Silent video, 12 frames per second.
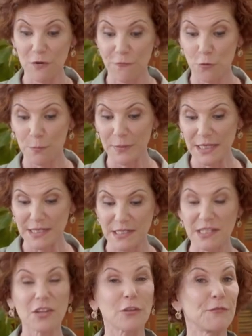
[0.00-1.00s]
or 4 minutes
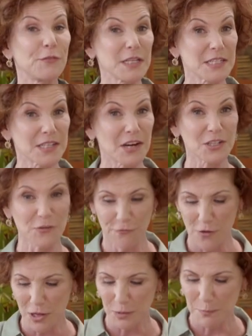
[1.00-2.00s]
until the figs start to
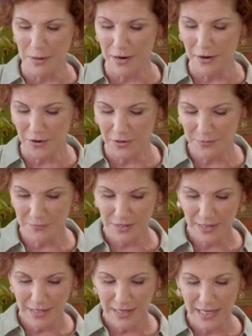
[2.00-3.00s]
fall apart,
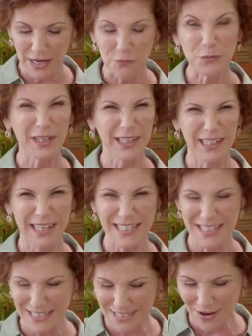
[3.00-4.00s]
get really
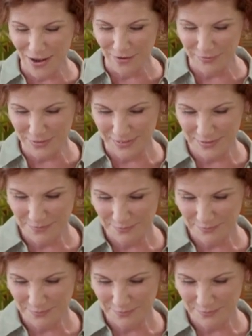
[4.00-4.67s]
nice and soft.